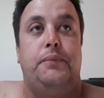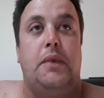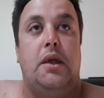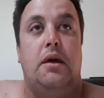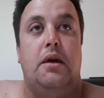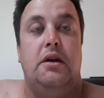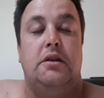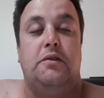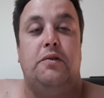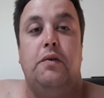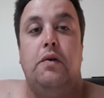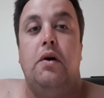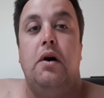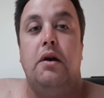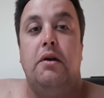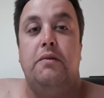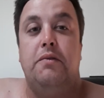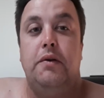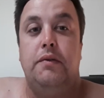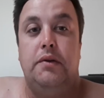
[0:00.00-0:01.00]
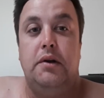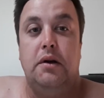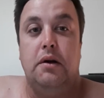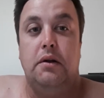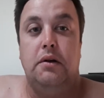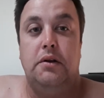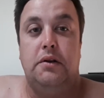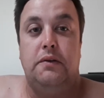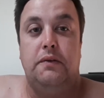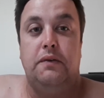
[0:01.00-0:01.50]
It's
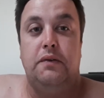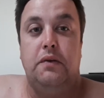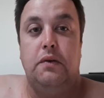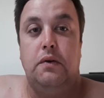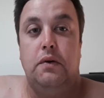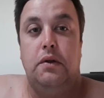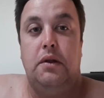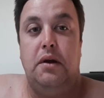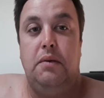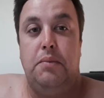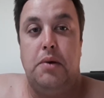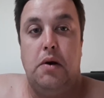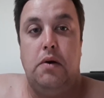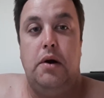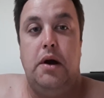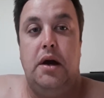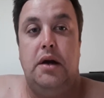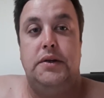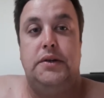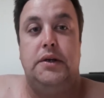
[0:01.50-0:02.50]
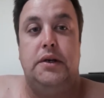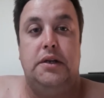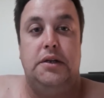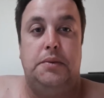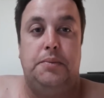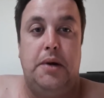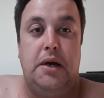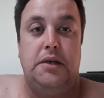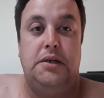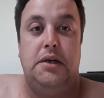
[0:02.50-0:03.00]
$450 for the bell housing and
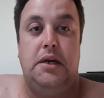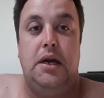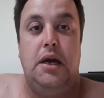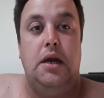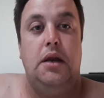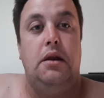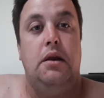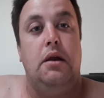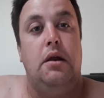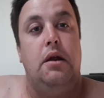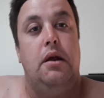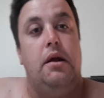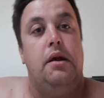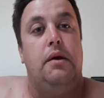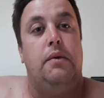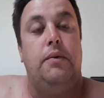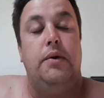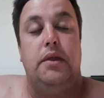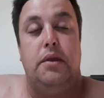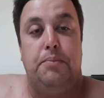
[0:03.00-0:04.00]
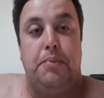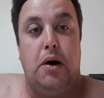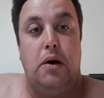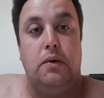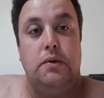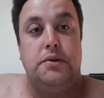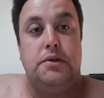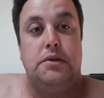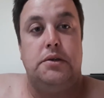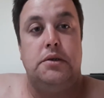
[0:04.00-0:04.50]
spacer kit with the
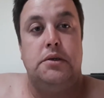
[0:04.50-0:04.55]
bolts,